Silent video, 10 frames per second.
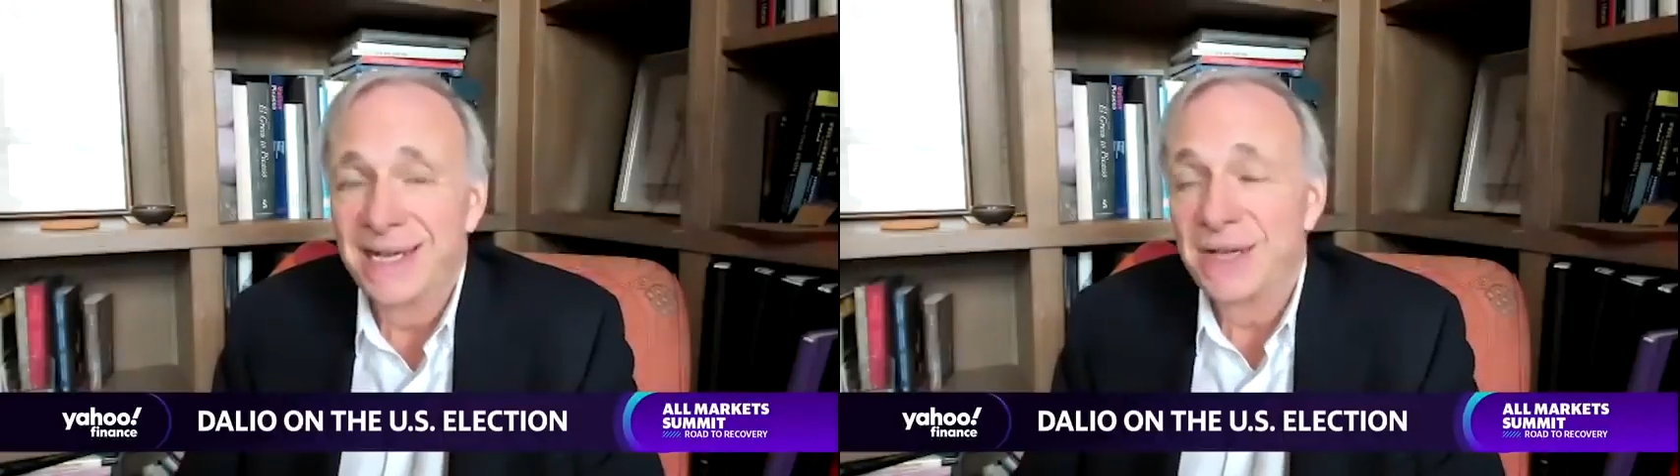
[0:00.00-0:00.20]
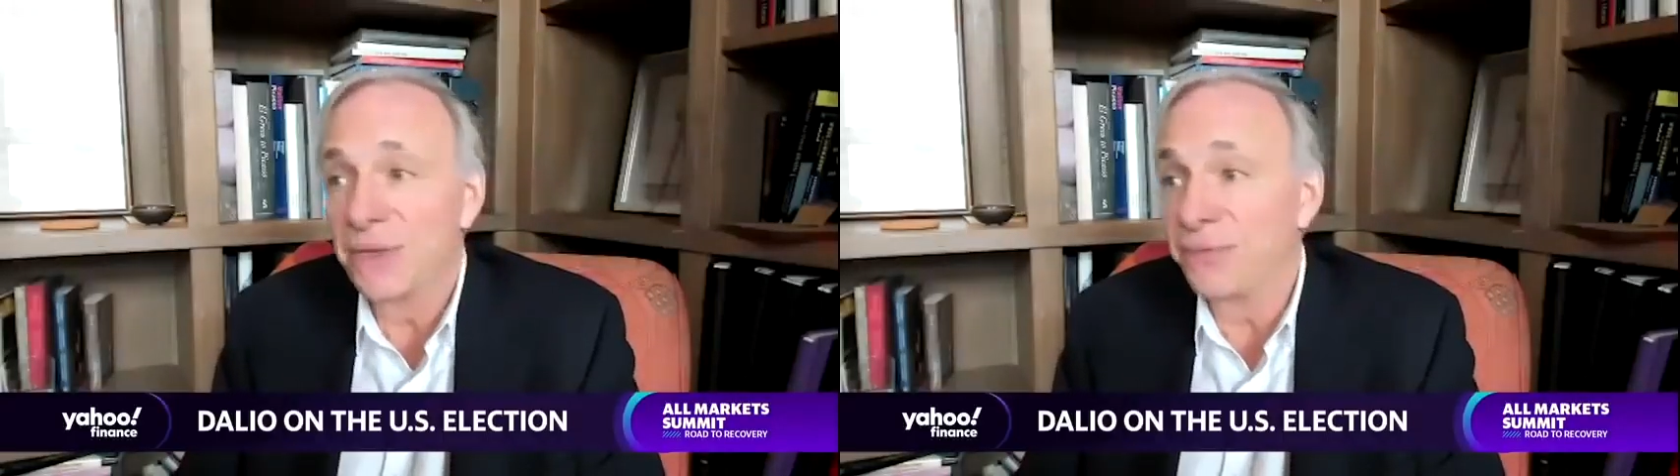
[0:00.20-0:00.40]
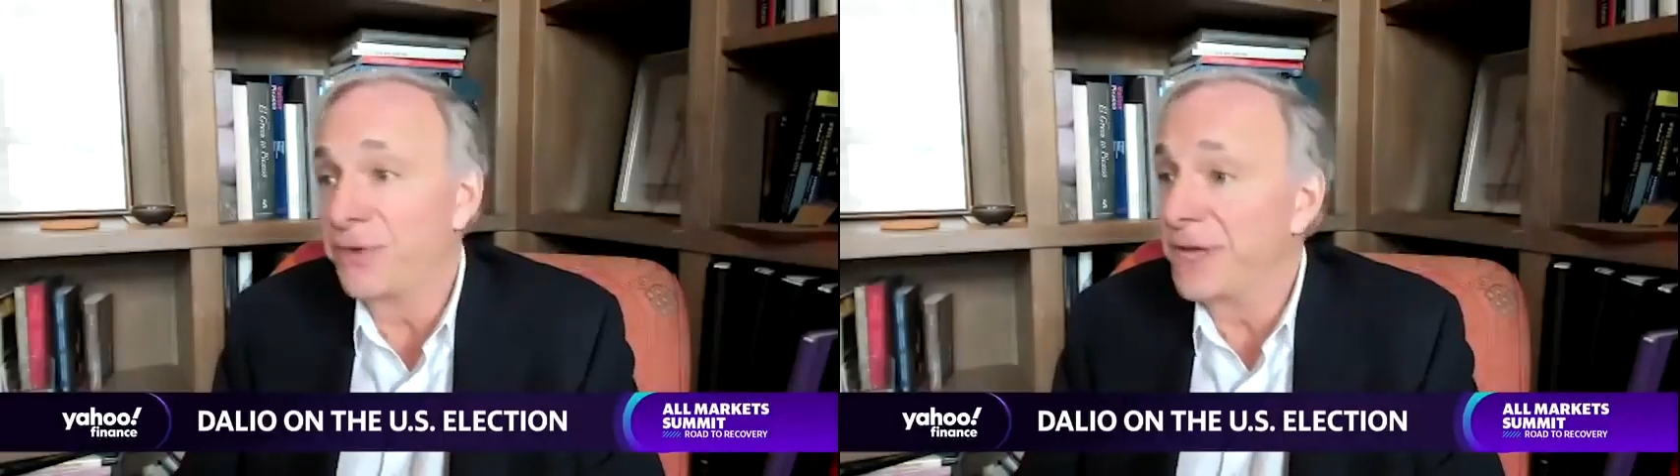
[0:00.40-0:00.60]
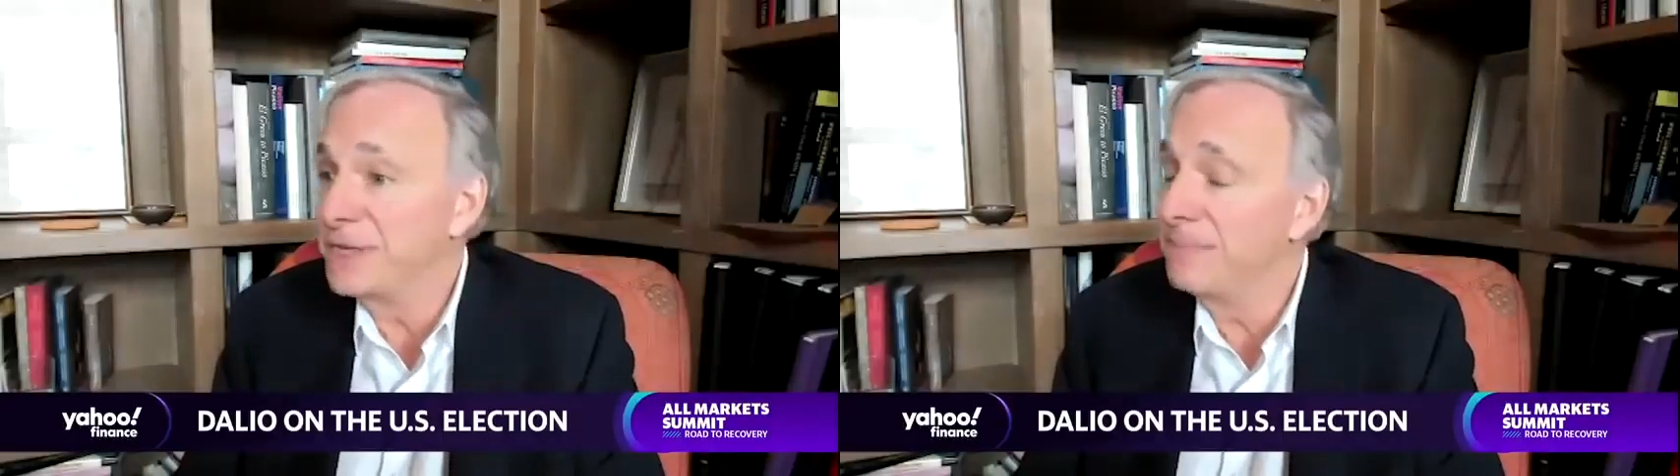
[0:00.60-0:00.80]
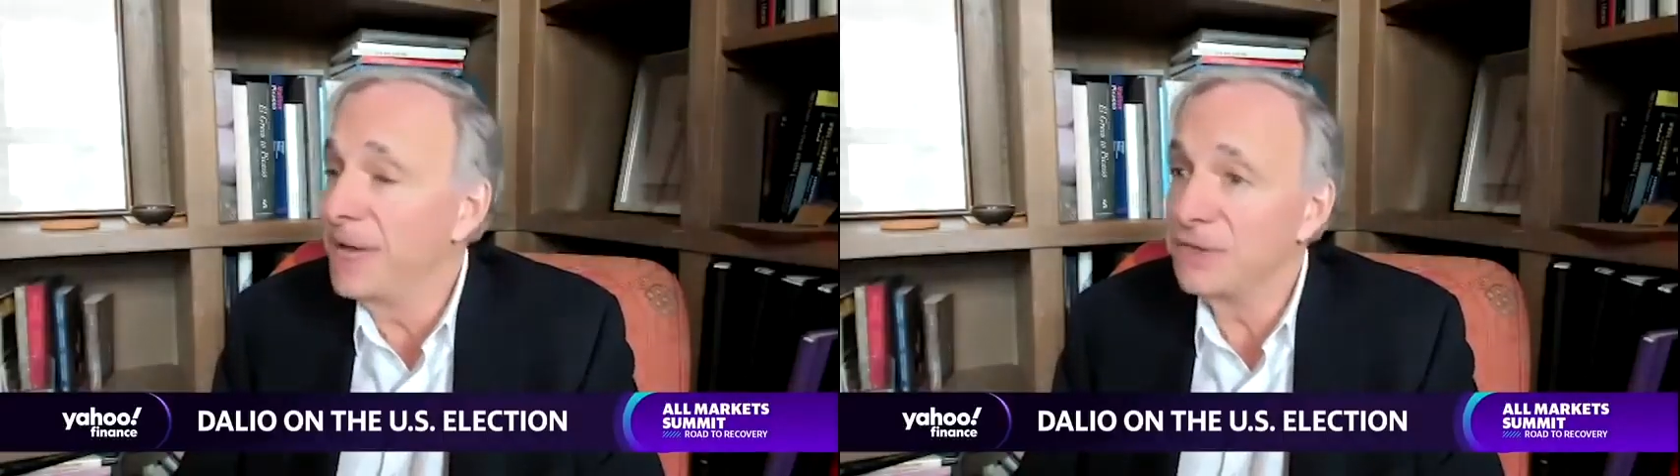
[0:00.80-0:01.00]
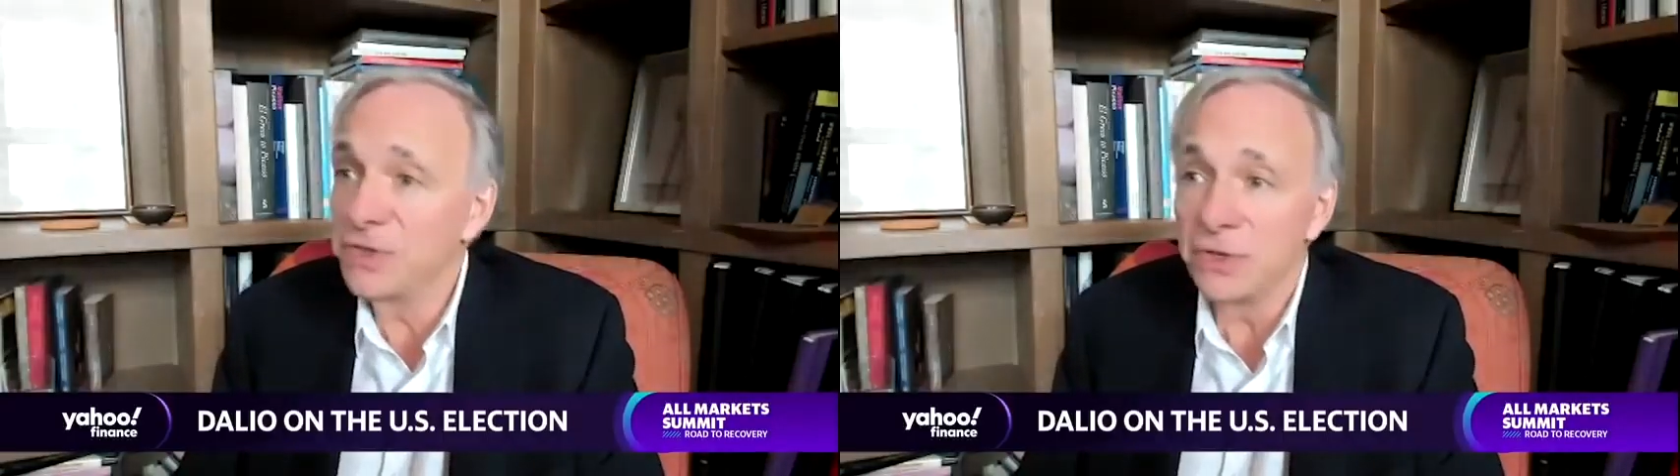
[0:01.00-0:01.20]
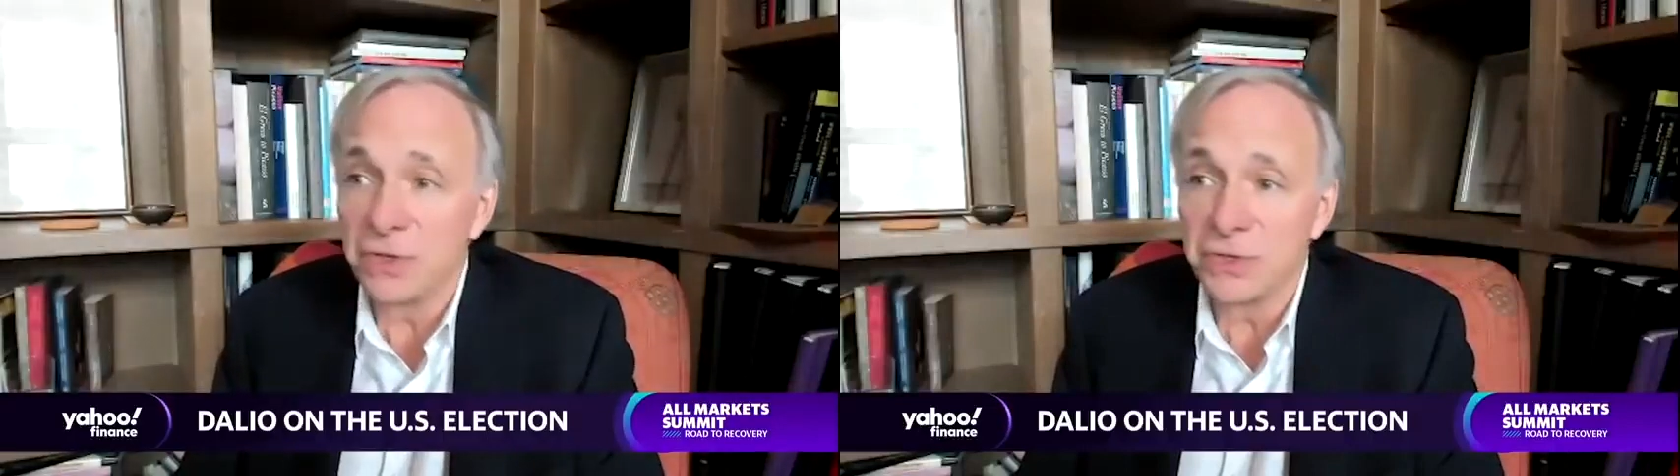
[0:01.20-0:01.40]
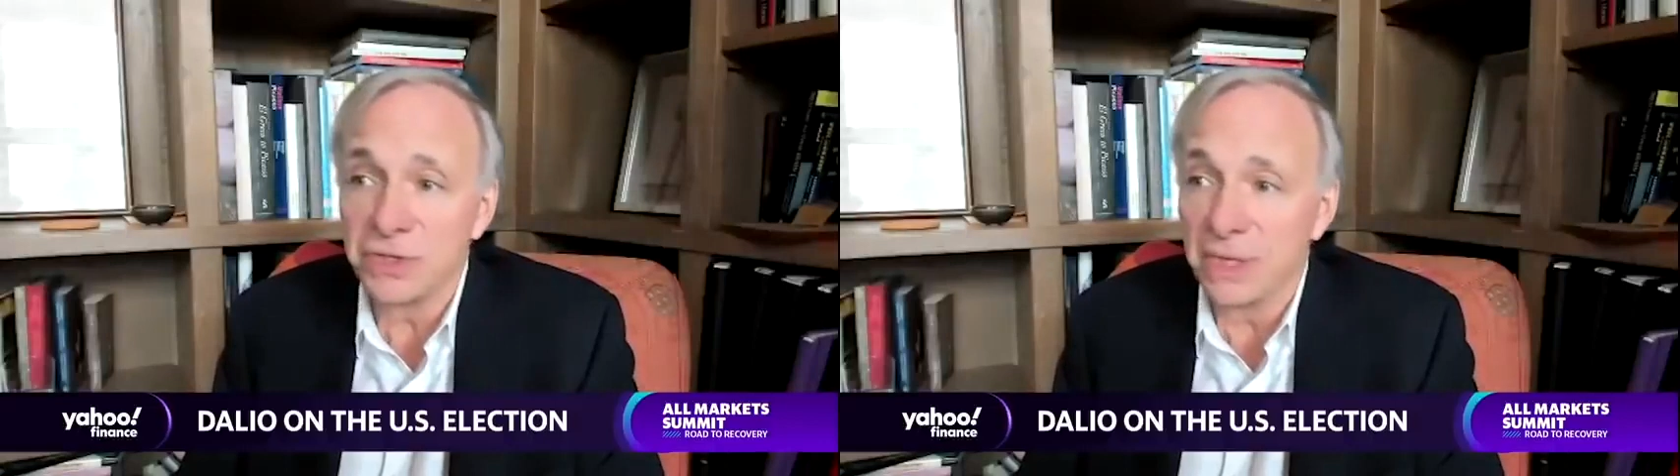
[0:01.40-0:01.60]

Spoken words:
The fundamentals,